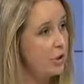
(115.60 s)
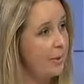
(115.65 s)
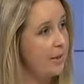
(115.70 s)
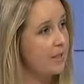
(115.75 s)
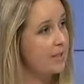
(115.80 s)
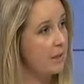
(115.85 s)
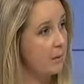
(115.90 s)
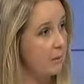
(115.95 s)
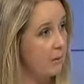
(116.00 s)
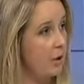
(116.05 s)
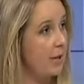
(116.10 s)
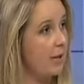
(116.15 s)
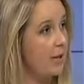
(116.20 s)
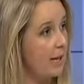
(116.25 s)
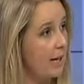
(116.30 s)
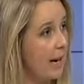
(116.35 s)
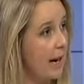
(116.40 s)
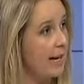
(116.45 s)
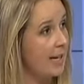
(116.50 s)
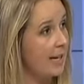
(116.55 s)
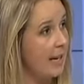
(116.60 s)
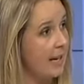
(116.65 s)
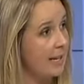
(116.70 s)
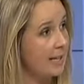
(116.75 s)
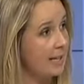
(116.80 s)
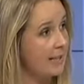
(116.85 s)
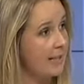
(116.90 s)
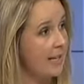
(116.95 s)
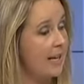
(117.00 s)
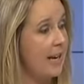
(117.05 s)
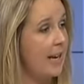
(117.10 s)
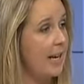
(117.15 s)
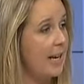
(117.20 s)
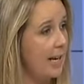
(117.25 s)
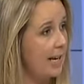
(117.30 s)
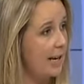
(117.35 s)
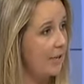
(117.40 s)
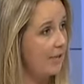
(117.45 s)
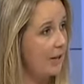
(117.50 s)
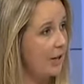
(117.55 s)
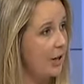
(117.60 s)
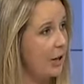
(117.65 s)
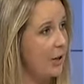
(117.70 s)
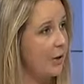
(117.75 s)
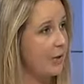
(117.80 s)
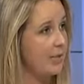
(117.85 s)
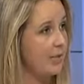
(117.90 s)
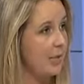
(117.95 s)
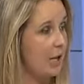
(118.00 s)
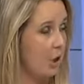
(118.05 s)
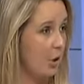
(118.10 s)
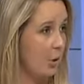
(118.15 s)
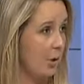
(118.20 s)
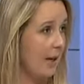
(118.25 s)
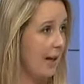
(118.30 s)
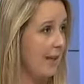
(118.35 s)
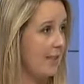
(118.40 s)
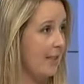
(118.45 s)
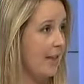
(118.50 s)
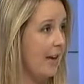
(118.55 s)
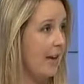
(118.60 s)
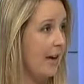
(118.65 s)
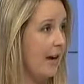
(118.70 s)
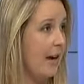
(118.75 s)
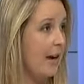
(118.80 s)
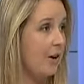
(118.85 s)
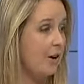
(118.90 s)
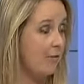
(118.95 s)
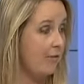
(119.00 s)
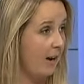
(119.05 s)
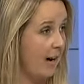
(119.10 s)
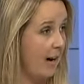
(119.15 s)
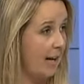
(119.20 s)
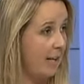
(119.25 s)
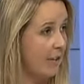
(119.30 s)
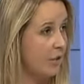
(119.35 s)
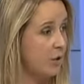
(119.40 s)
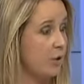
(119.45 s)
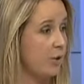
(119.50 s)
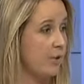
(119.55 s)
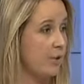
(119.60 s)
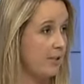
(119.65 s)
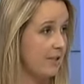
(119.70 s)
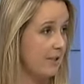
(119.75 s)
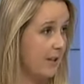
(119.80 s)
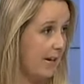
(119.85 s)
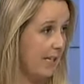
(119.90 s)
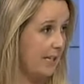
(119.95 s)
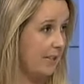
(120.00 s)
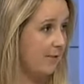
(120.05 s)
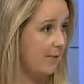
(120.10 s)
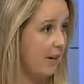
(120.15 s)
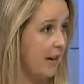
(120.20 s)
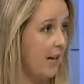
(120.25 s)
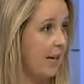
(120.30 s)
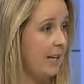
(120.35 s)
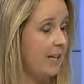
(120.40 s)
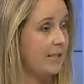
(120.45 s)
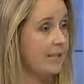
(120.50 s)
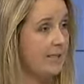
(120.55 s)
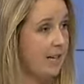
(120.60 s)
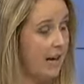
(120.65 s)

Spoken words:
has community guidelines, and any videos that look like they're violent or inciting violence,